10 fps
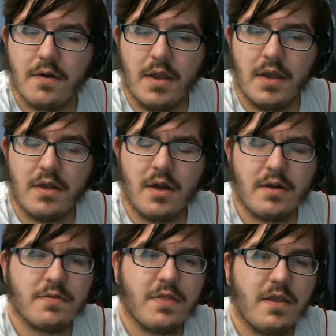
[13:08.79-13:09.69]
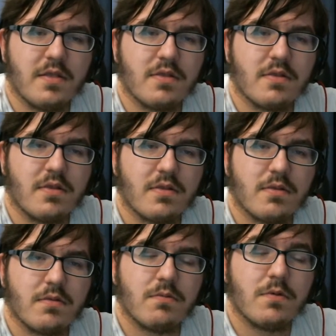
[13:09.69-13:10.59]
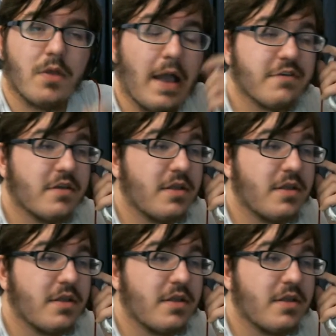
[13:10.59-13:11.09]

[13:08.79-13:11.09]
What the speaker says: And I don't think it's... Well, no, actually,